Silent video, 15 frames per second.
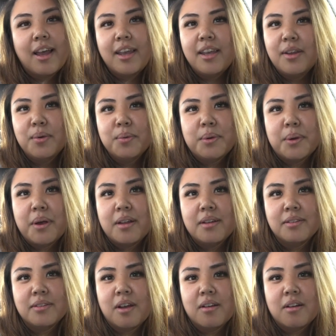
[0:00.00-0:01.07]
I don't know how to
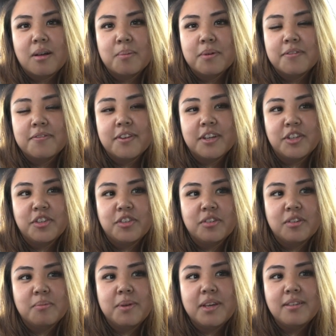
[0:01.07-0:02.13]
talk all
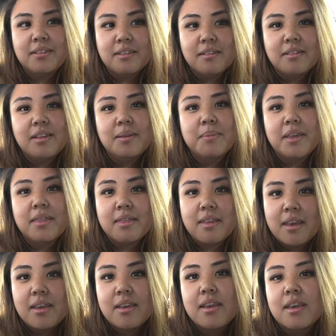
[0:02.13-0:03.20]
professional. Basically, my
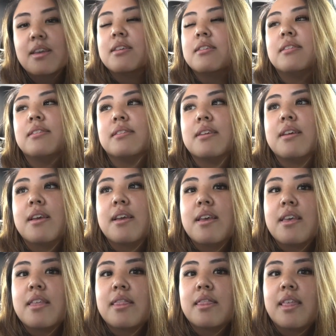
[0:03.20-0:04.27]
thing is
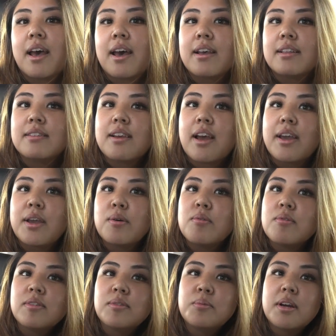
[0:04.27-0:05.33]
that I
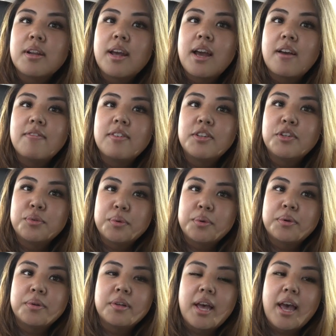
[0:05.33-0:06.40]
always want to have
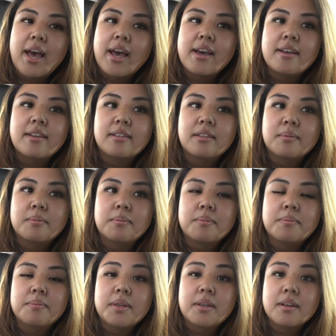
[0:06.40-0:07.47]
control, and
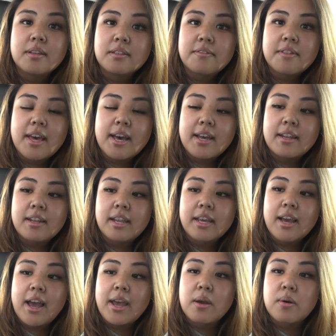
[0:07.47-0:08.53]
because of that,
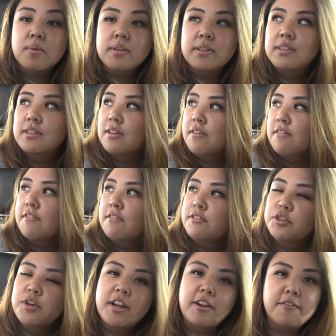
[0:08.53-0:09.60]
like, I always
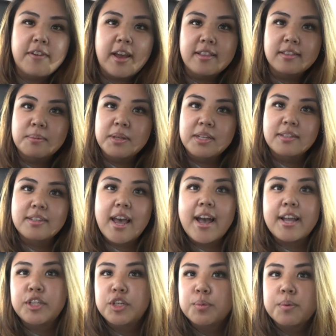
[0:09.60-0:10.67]
try to find something
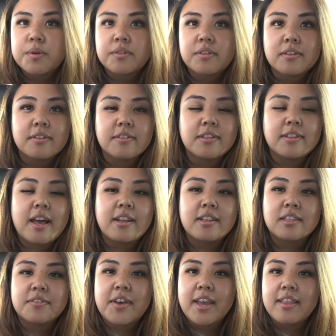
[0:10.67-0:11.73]
tangible to
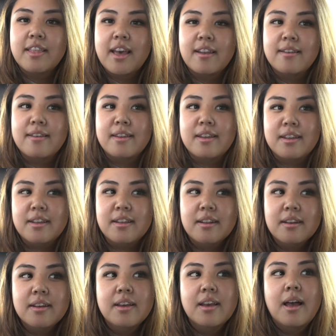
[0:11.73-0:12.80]
satisfy that need.